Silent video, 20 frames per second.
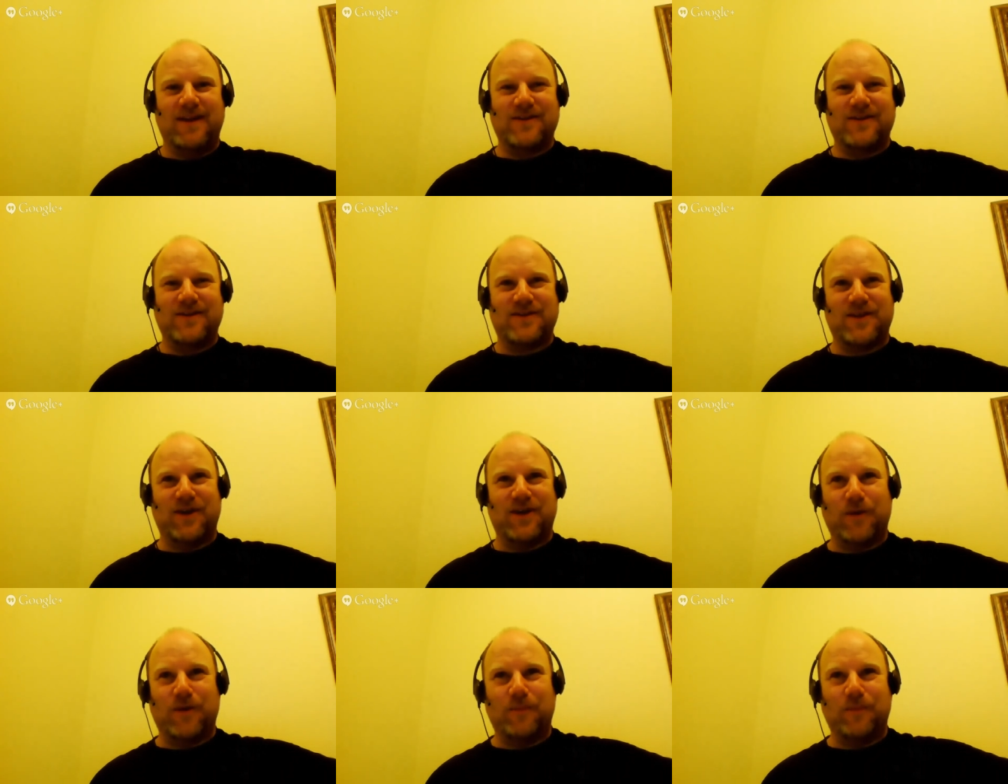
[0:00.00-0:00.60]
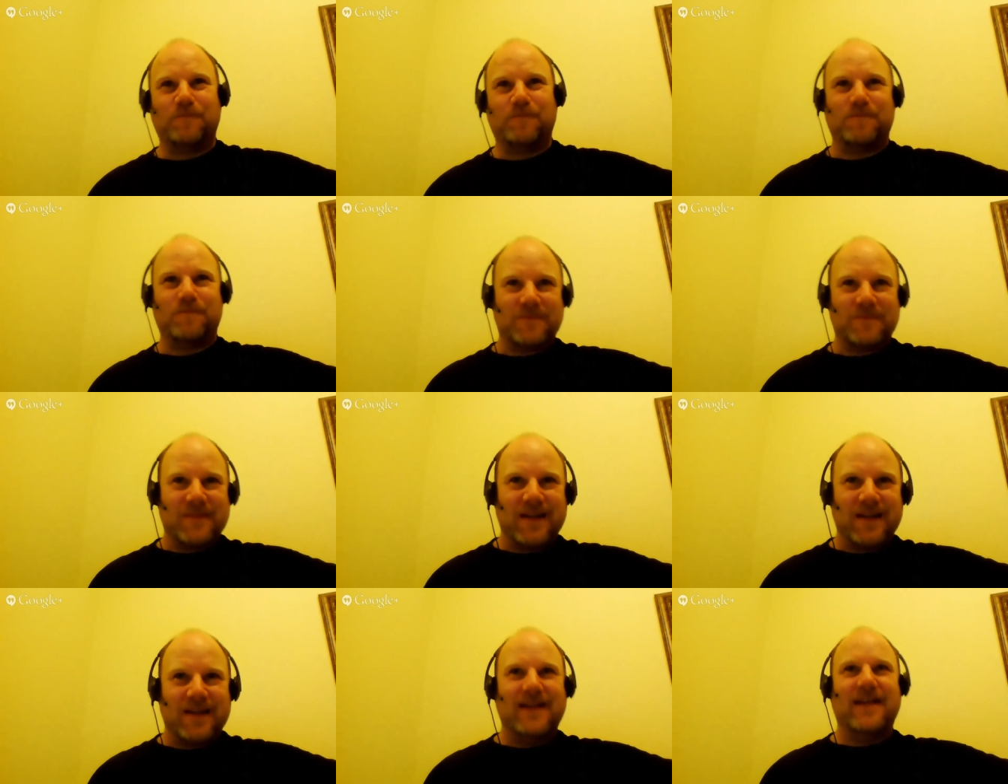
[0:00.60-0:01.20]
So
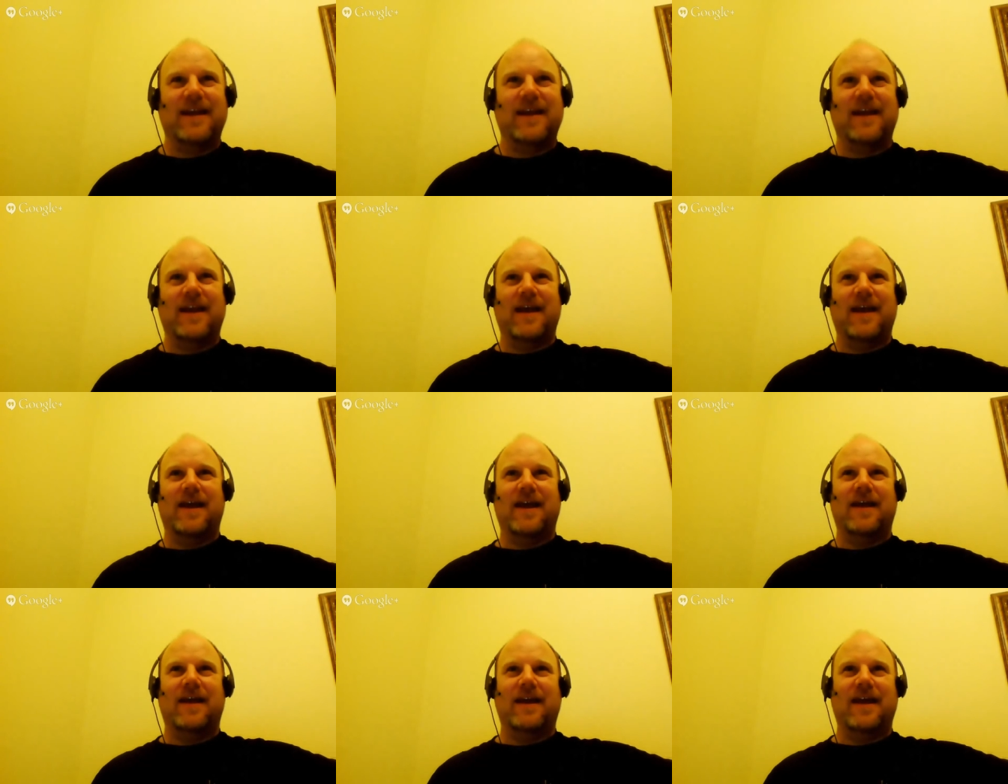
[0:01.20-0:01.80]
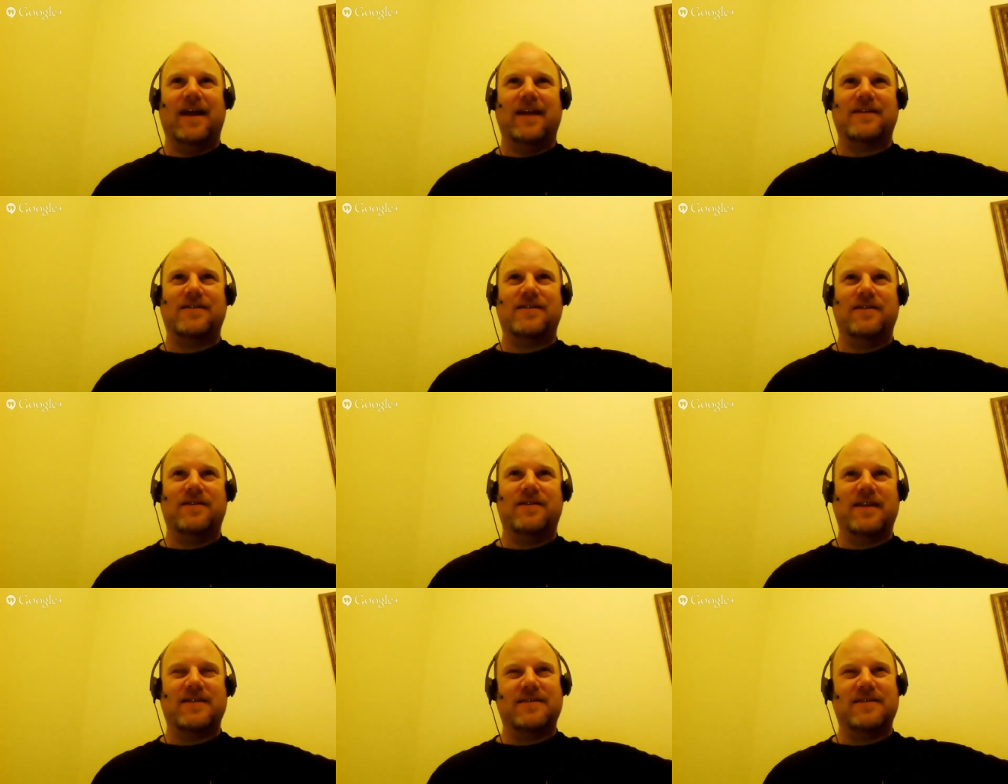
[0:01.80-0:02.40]
uh, it's
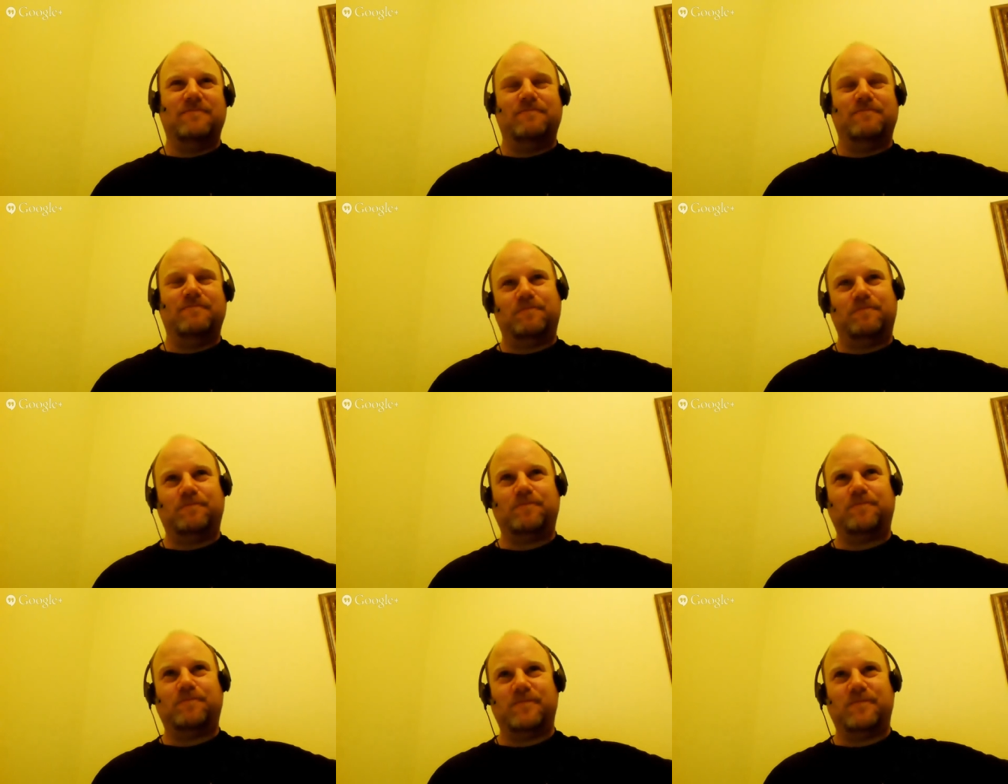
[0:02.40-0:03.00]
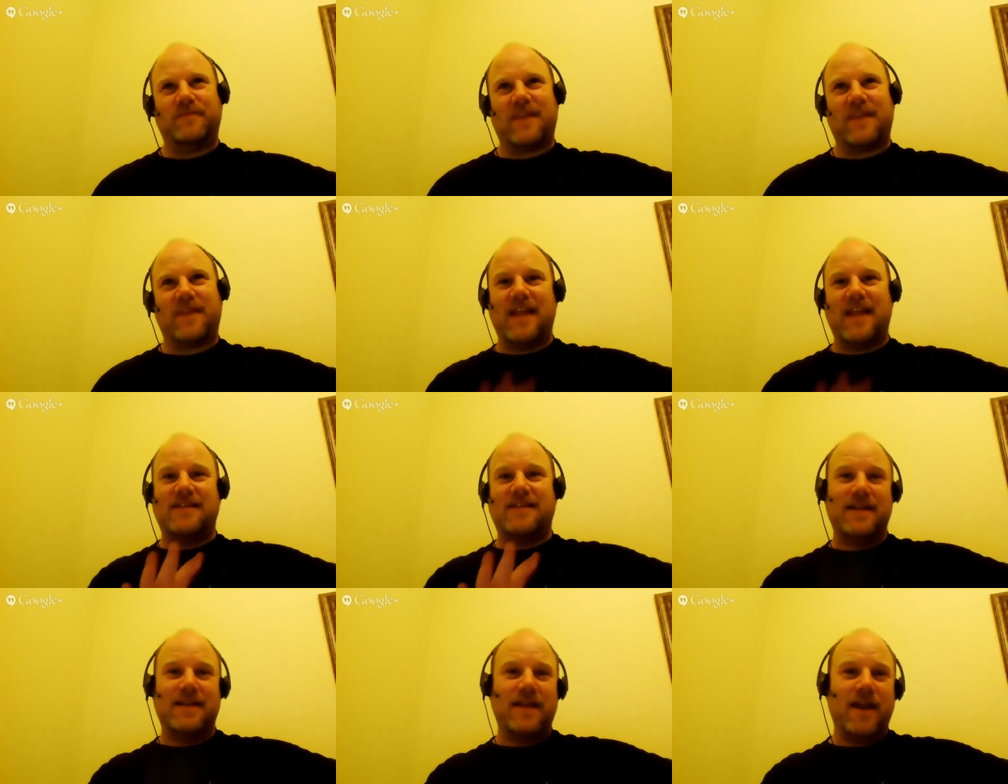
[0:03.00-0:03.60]
it's
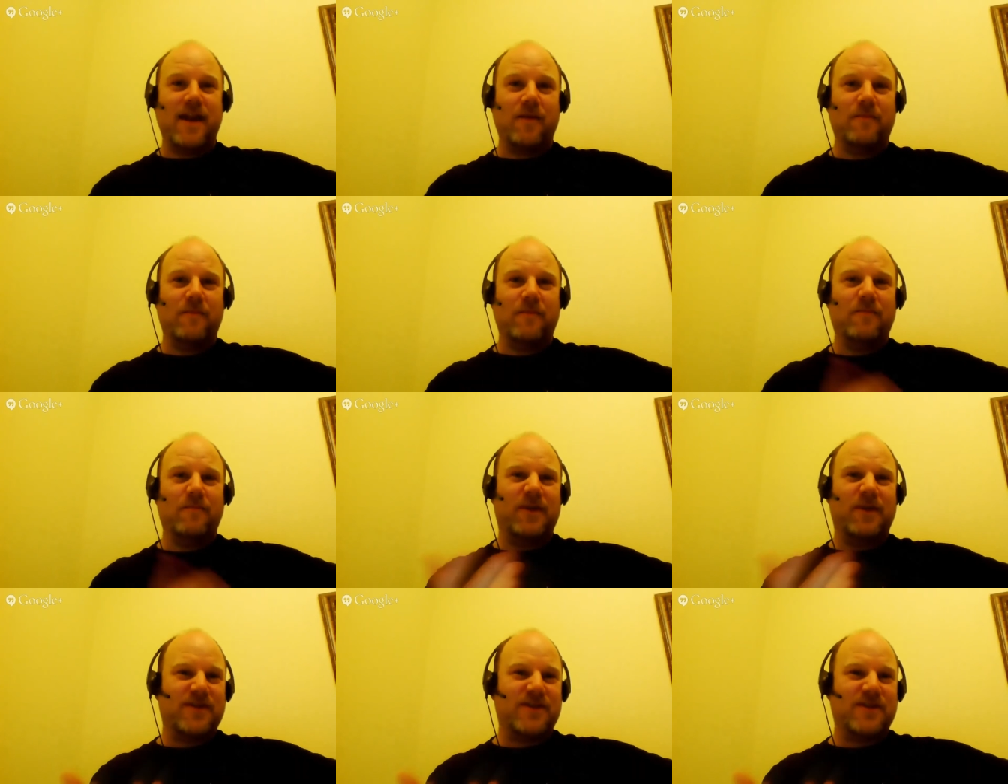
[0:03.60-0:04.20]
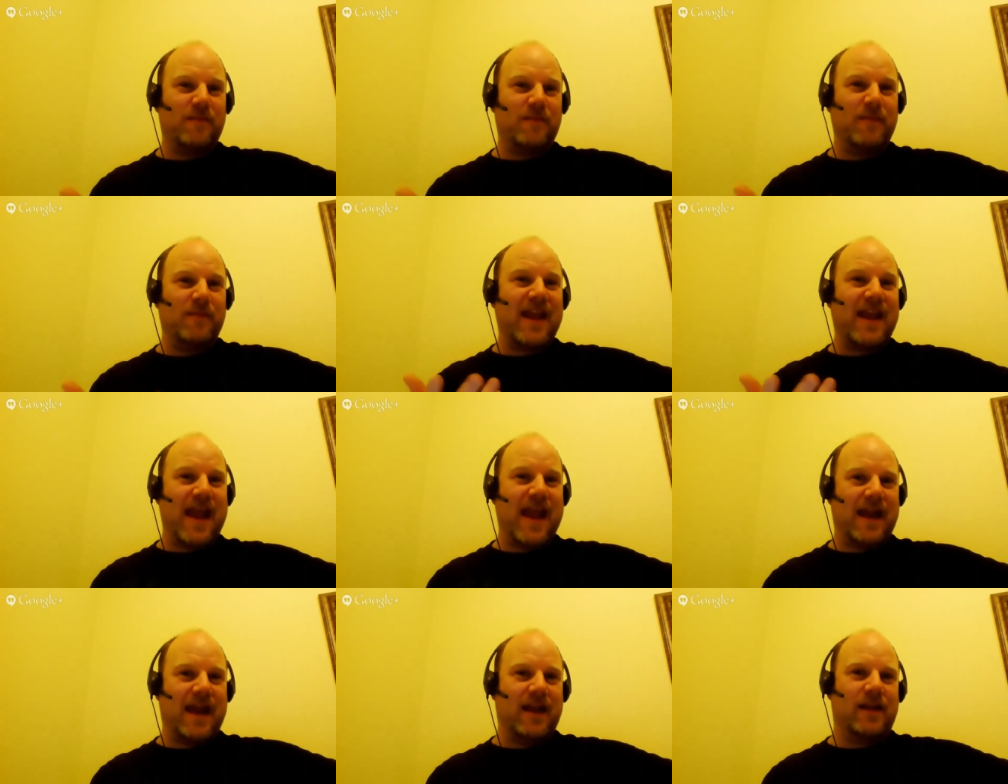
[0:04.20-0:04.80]
it's in there, but it's not
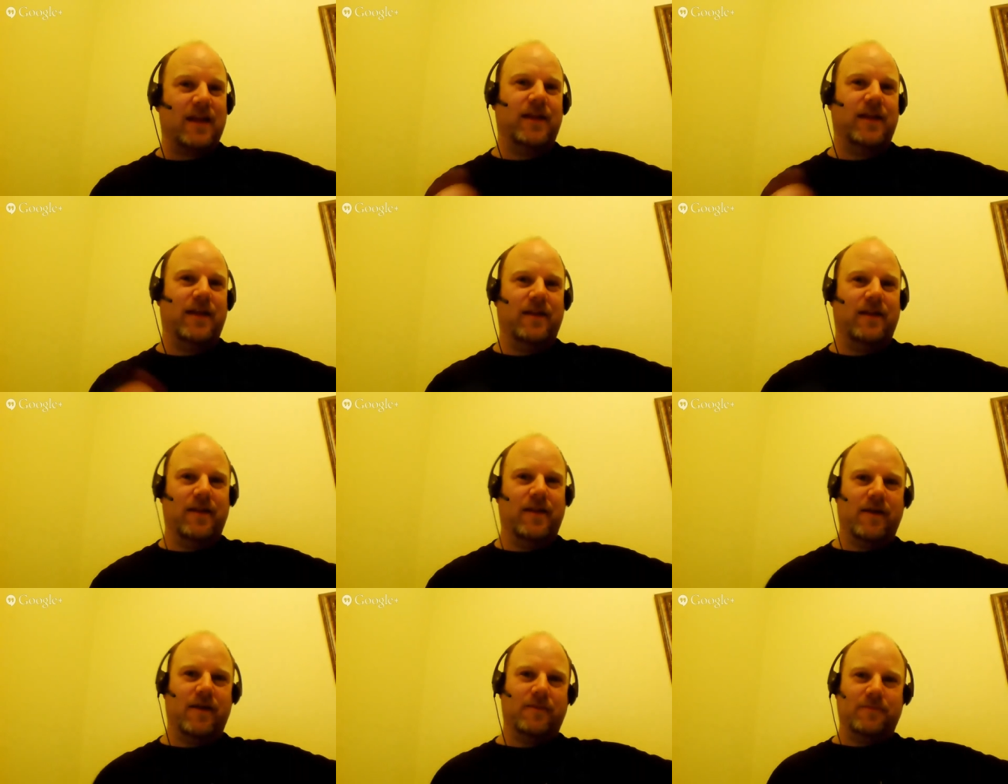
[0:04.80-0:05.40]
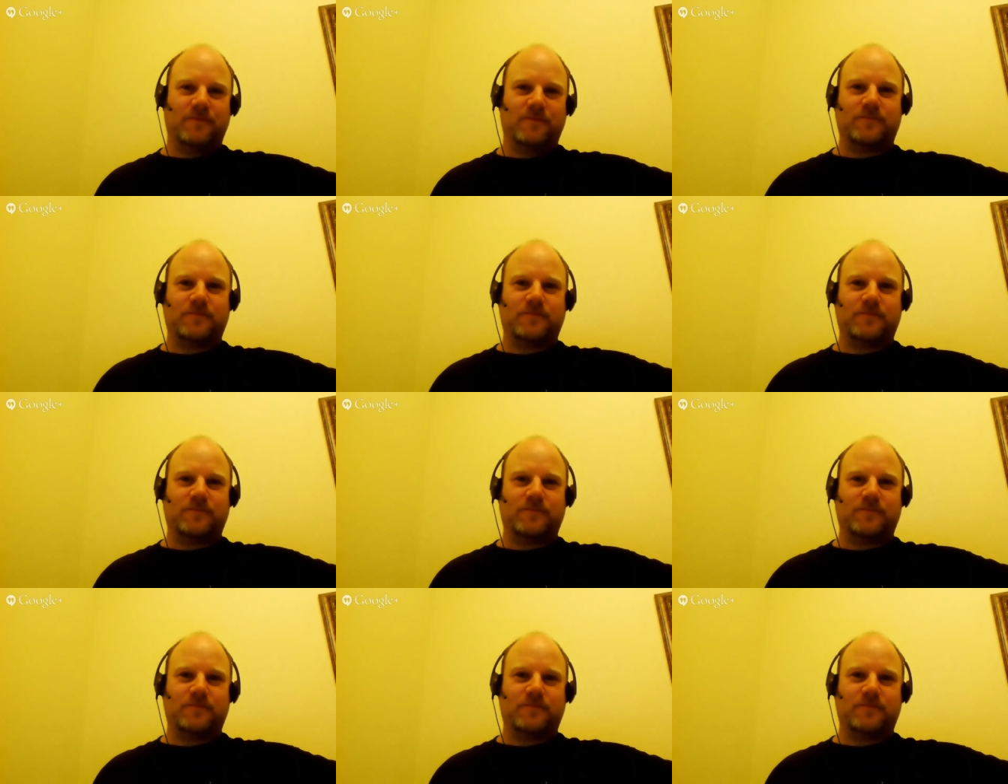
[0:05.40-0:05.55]
mechanically in there.